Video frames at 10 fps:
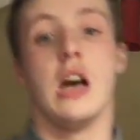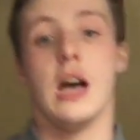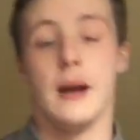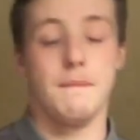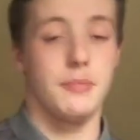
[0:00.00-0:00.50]

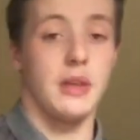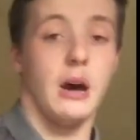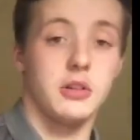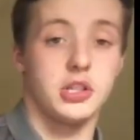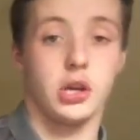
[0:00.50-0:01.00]
I
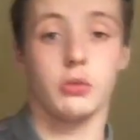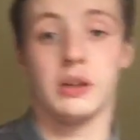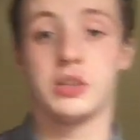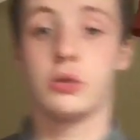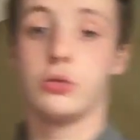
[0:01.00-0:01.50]
wasn't told
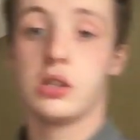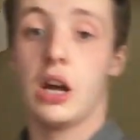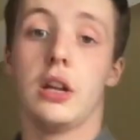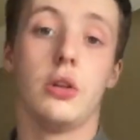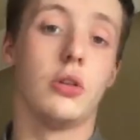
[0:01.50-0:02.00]
when school
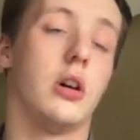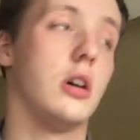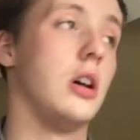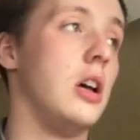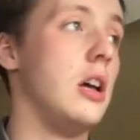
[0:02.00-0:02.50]
started or
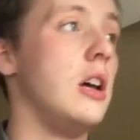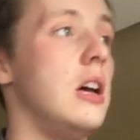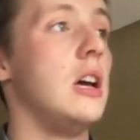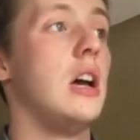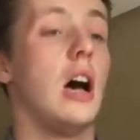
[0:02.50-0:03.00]
not.
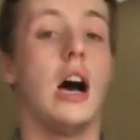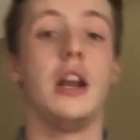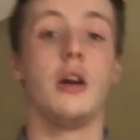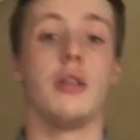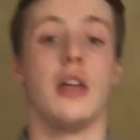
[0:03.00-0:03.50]
I
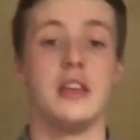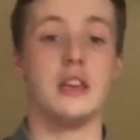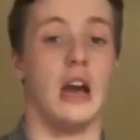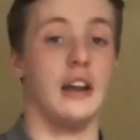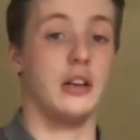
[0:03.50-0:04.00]
know that
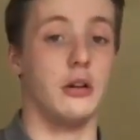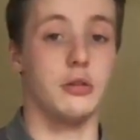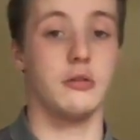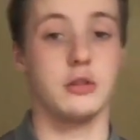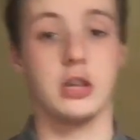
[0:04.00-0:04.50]
you had to go
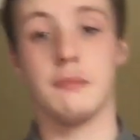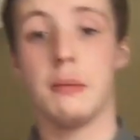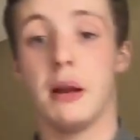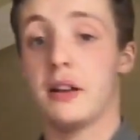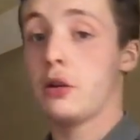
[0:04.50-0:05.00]
to, some
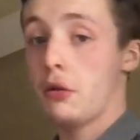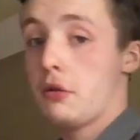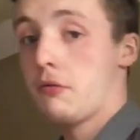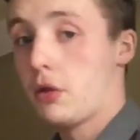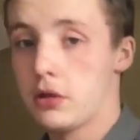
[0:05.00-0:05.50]
people had to go and
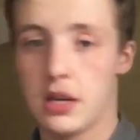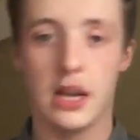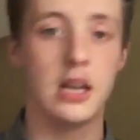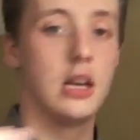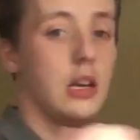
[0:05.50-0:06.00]
enroll
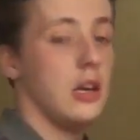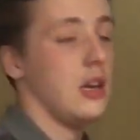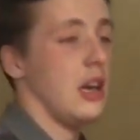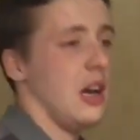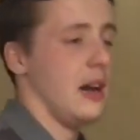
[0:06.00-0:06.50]
today,
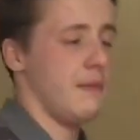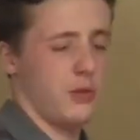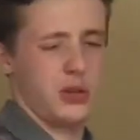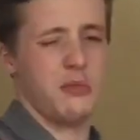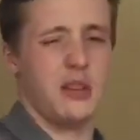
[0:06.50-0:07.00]

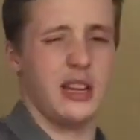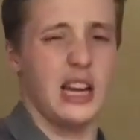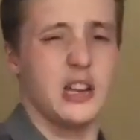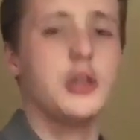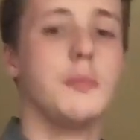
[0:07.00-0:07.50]
or something like
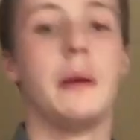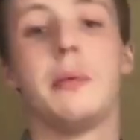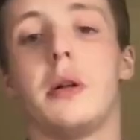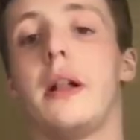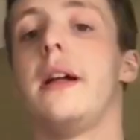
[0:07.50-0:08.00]
that, new
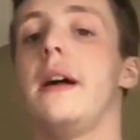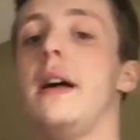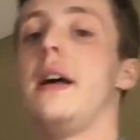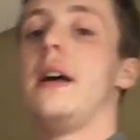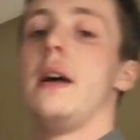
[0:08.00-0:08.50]
people.
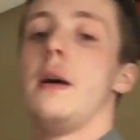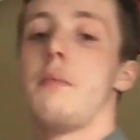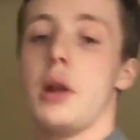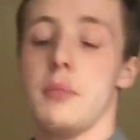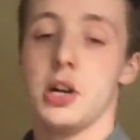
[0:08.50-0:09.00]

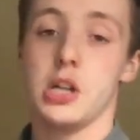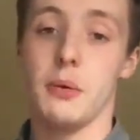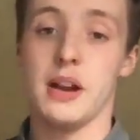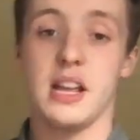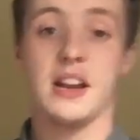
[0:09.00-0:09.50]
Pretty much, I
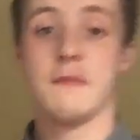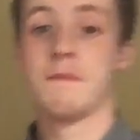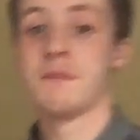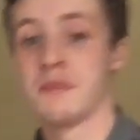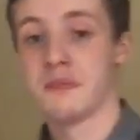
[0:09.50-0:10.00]
went in
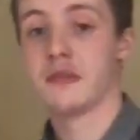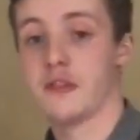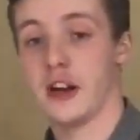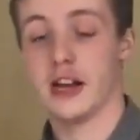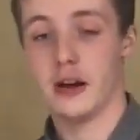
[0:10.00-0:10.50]
to
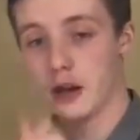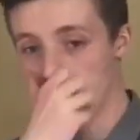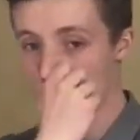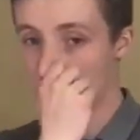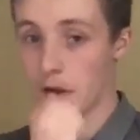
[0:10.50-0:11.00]
find out.
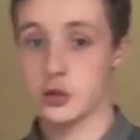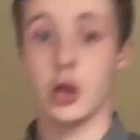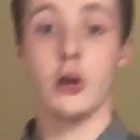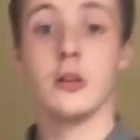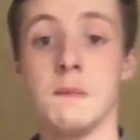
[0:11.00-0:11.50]
I was
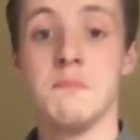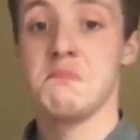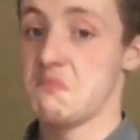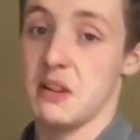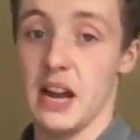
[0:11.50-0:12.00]
told
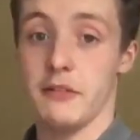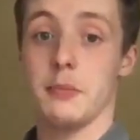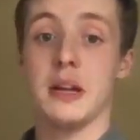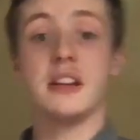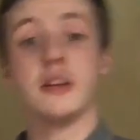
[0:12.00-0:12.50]
didn't have to be